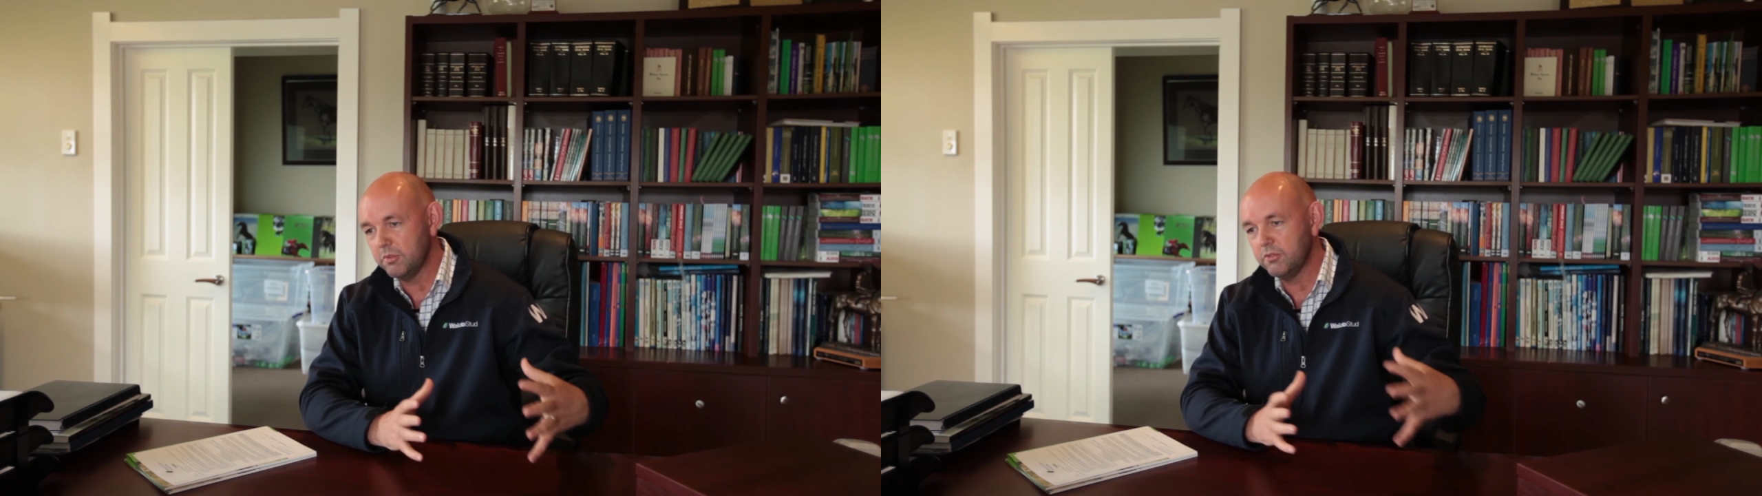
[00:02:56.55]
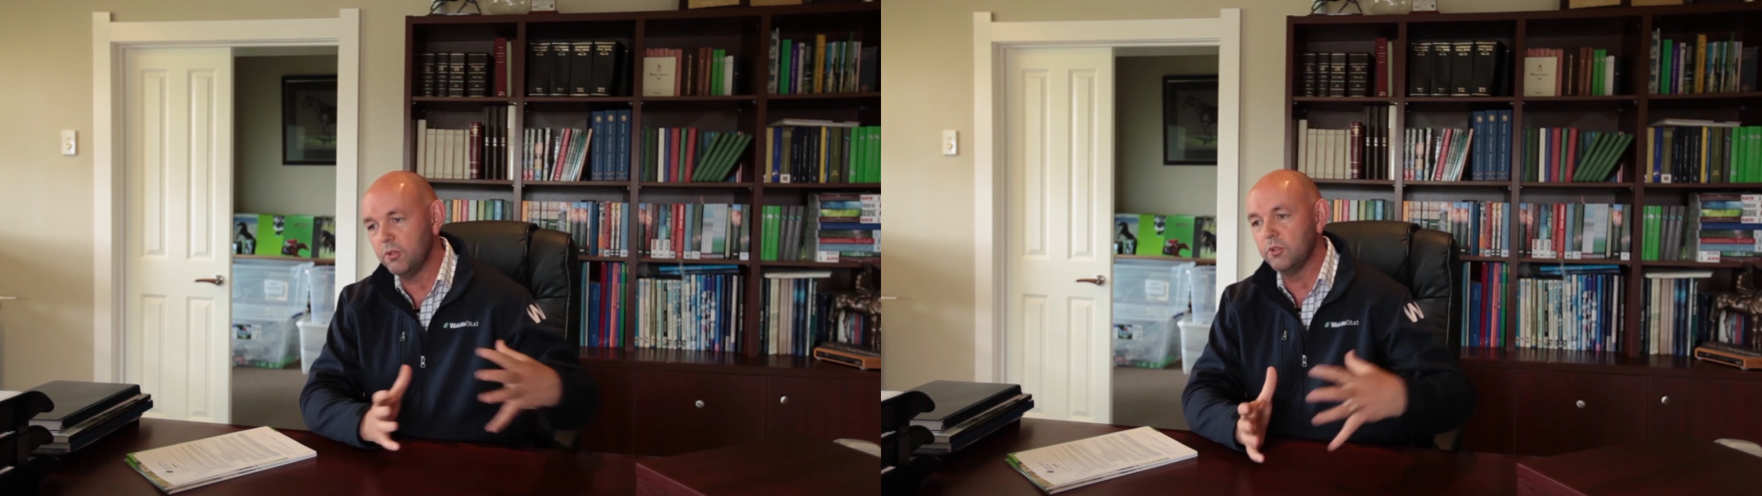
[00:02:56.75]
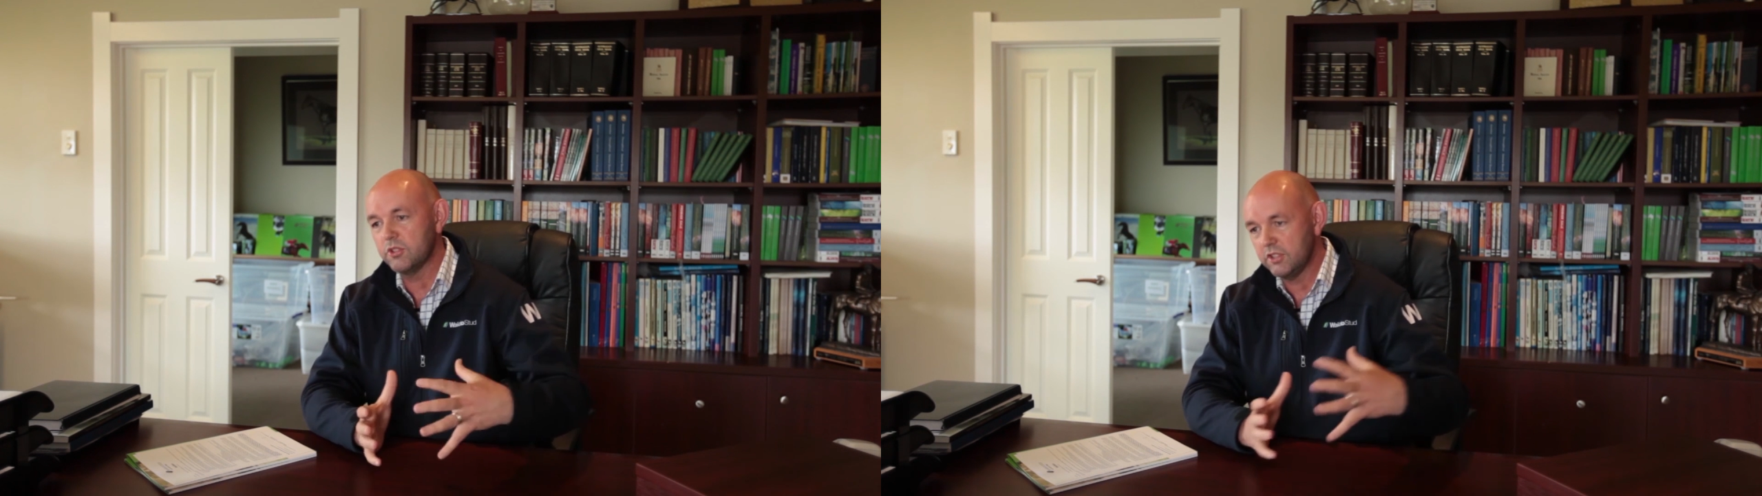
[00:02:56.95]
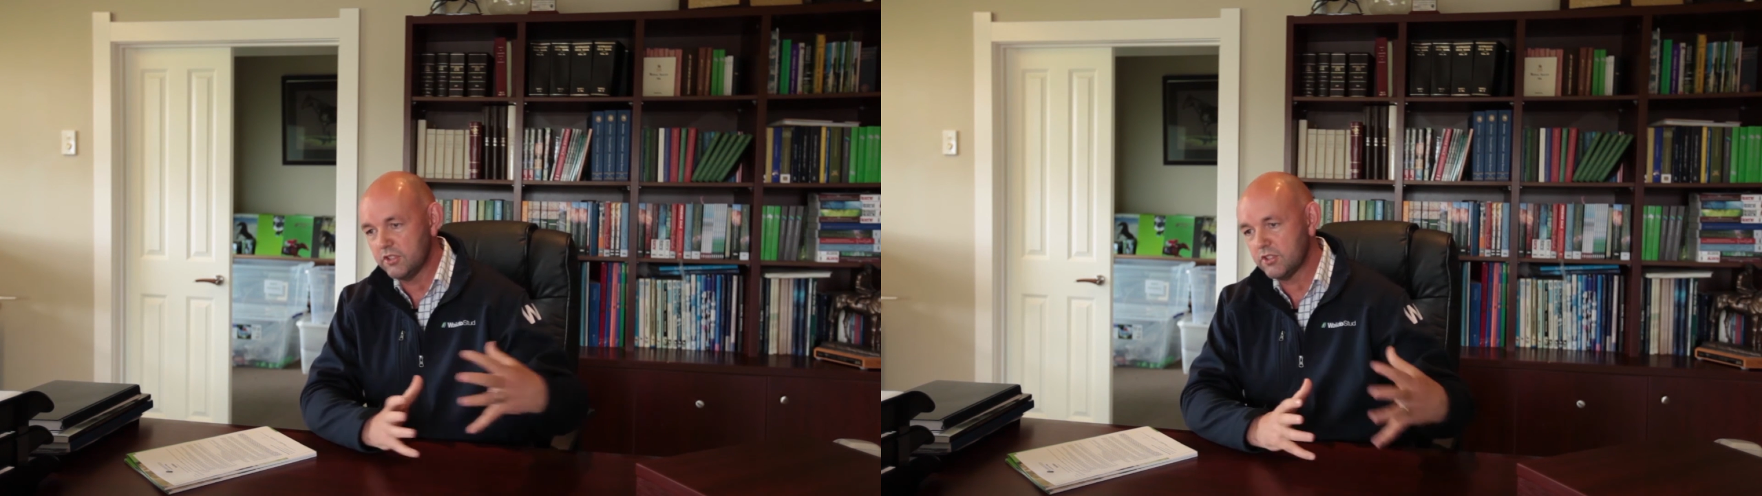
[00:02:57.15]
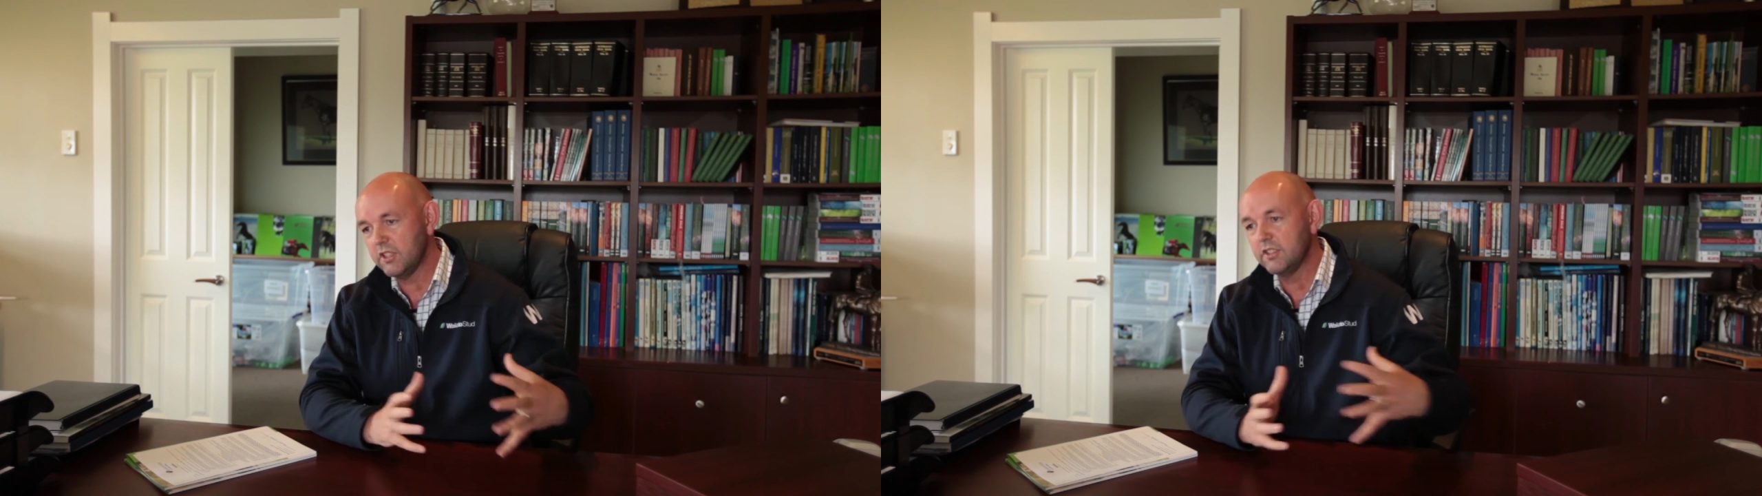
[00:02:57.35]
of horse each
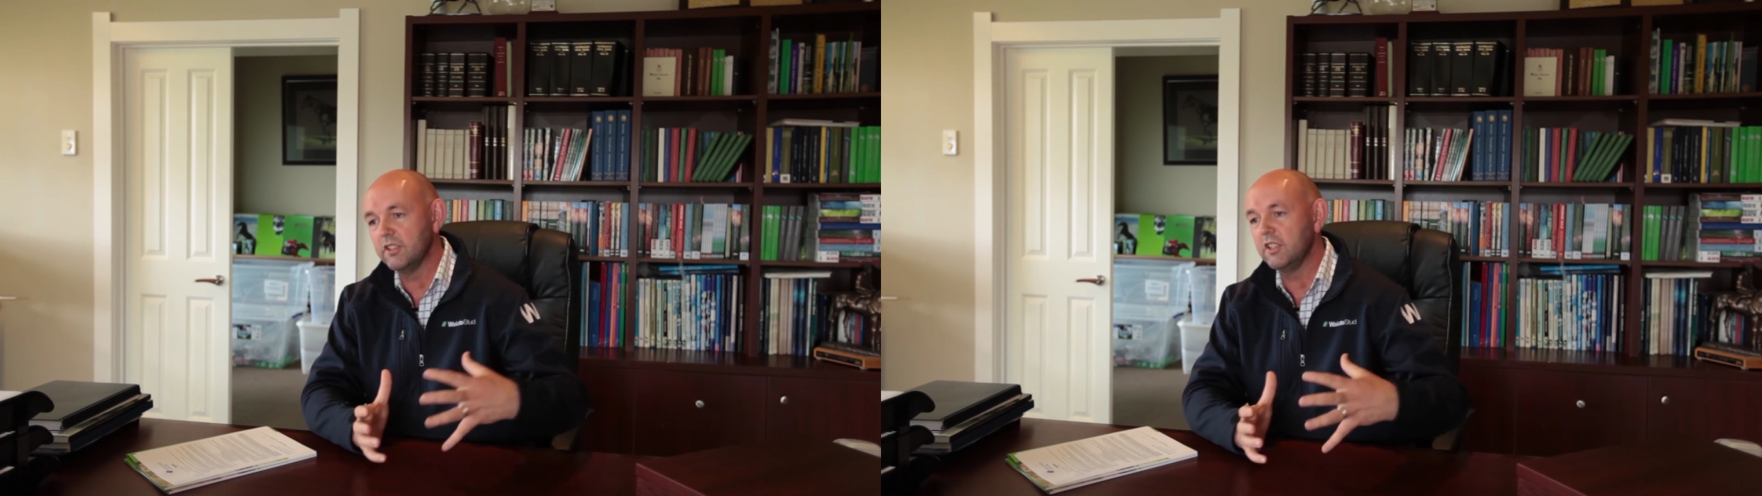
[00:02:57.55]
stallion